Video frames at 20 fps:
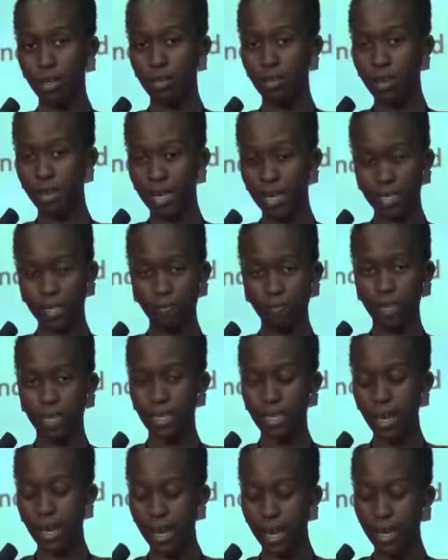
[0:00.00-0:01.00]

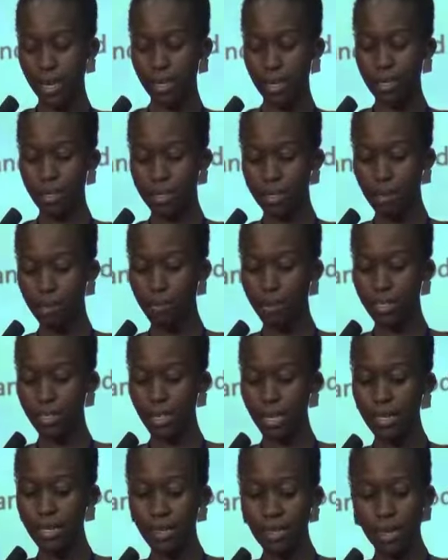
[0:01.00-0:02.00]
relatively high
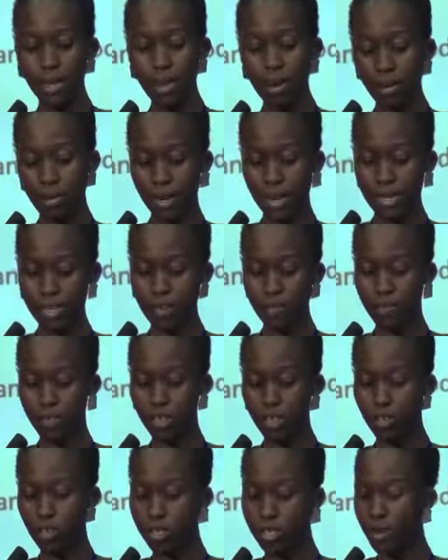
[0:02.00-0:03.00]
temperatures,
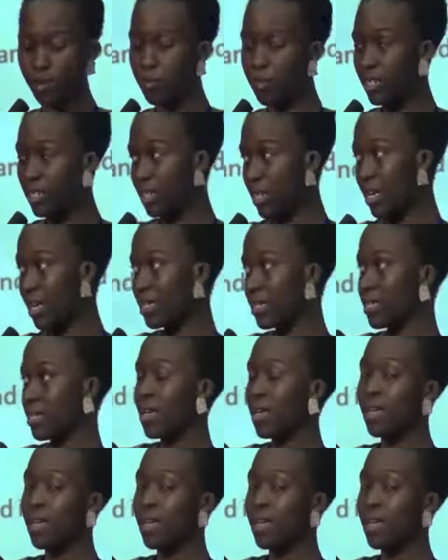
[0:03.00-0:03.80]
relatively low temperatures